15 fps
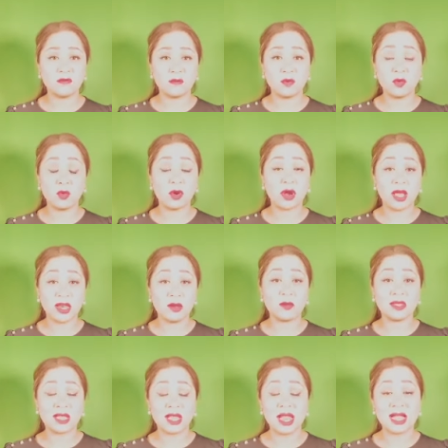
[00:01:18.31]
or
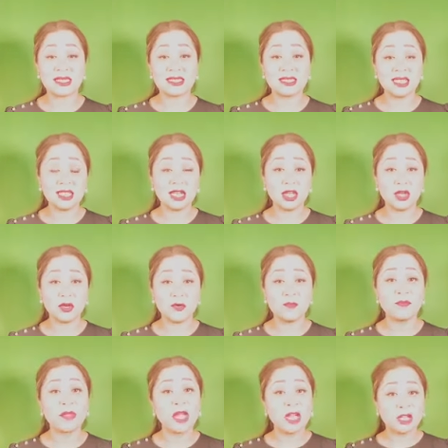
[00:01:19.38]
anyone that has seen
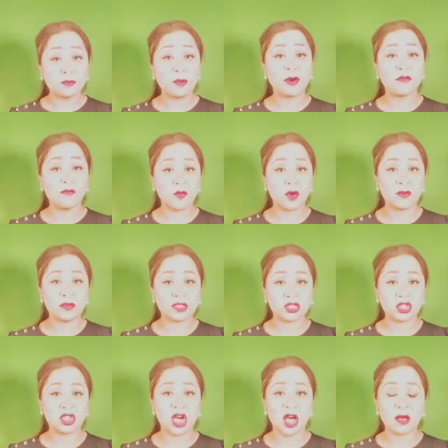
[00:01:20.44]
you perform this
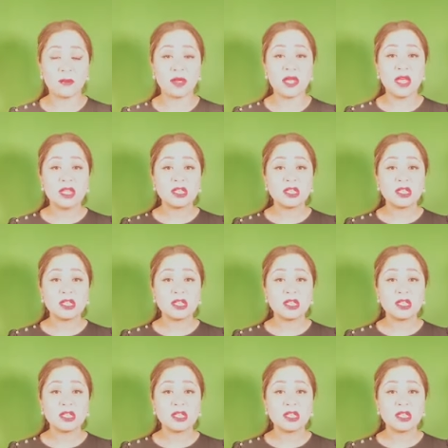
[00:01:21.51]
job.